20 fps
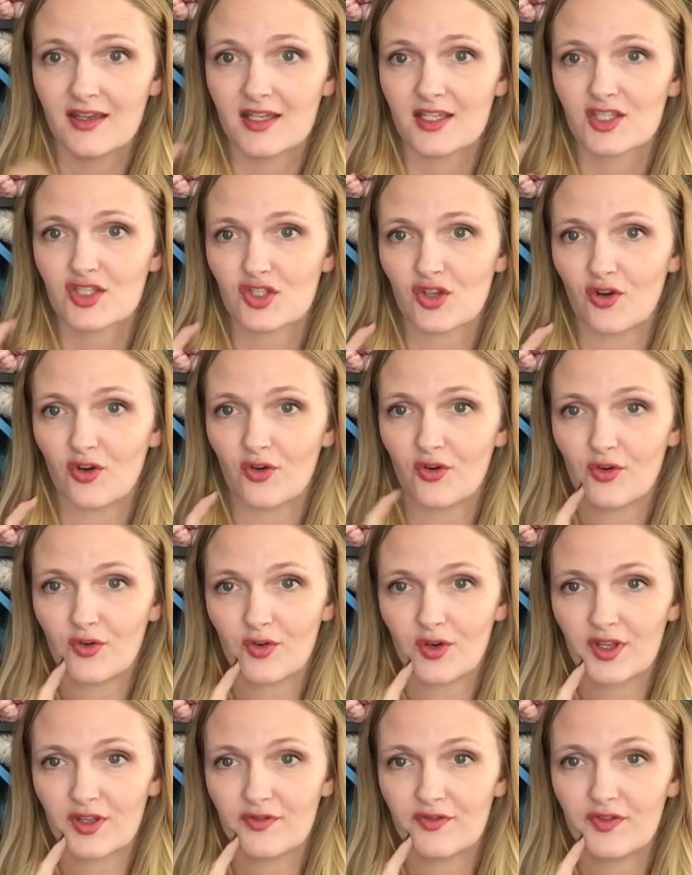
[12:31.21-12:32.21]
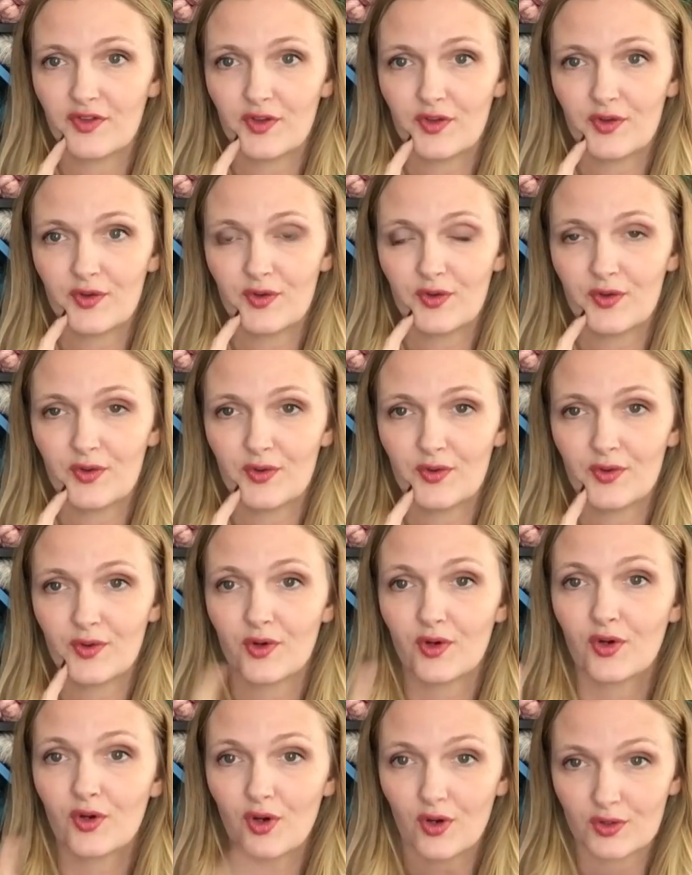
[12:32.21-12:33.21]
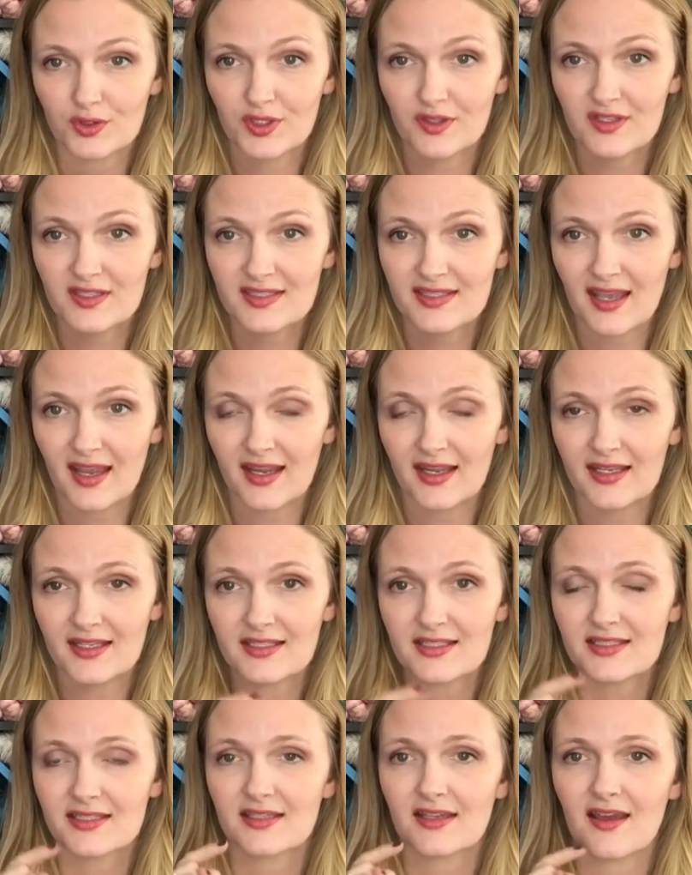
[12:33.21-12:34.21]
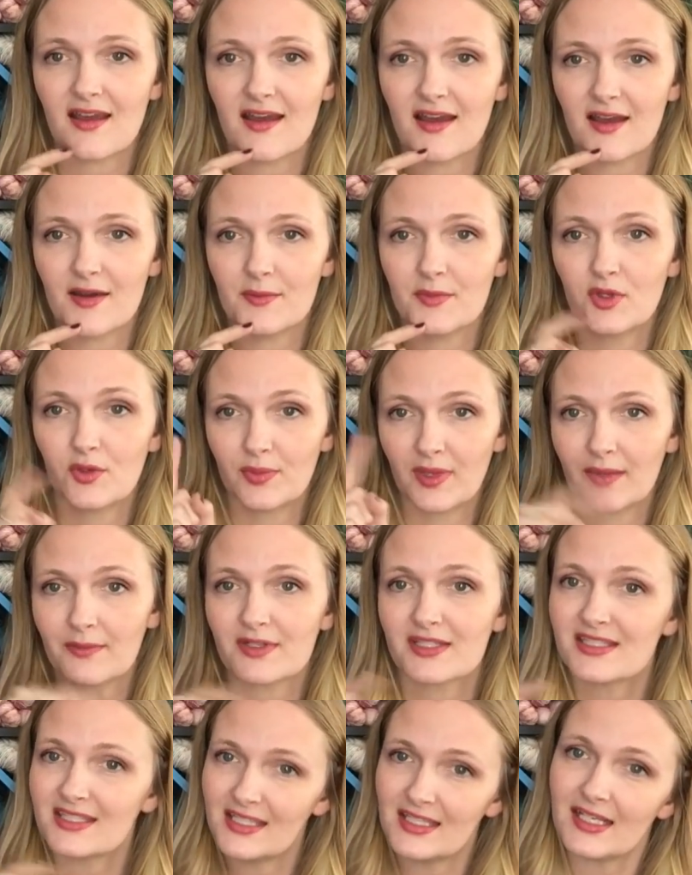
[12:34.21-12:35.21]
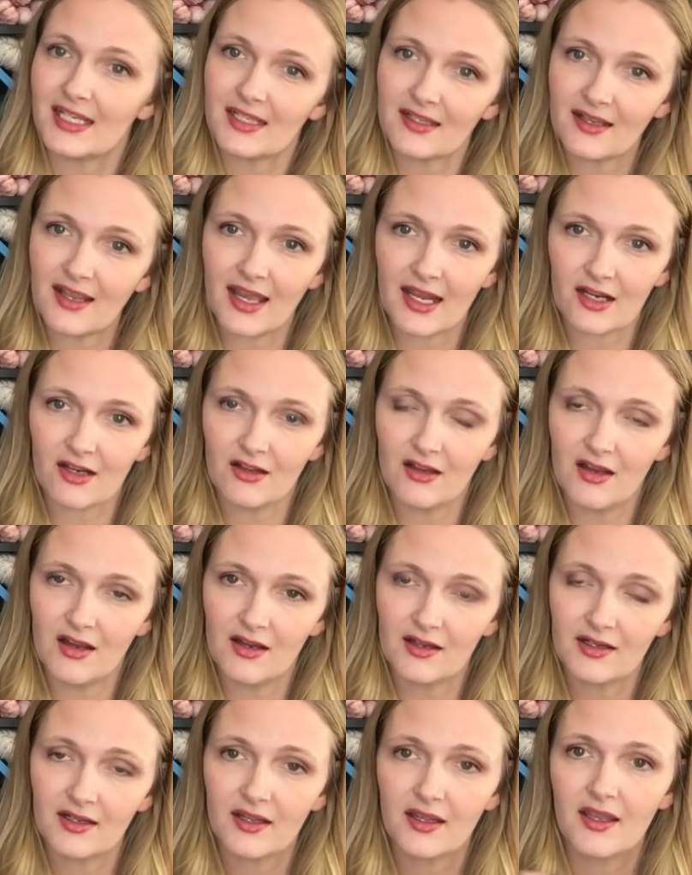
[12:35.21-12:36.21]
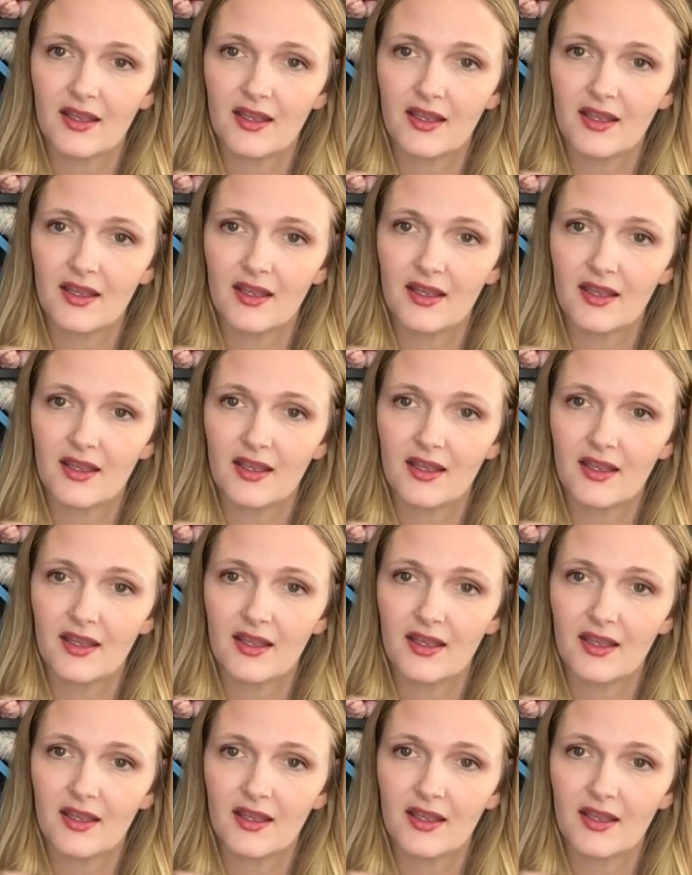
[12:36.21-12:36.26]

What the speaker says: So if you go to the site, you'll be able to see it in the catalog.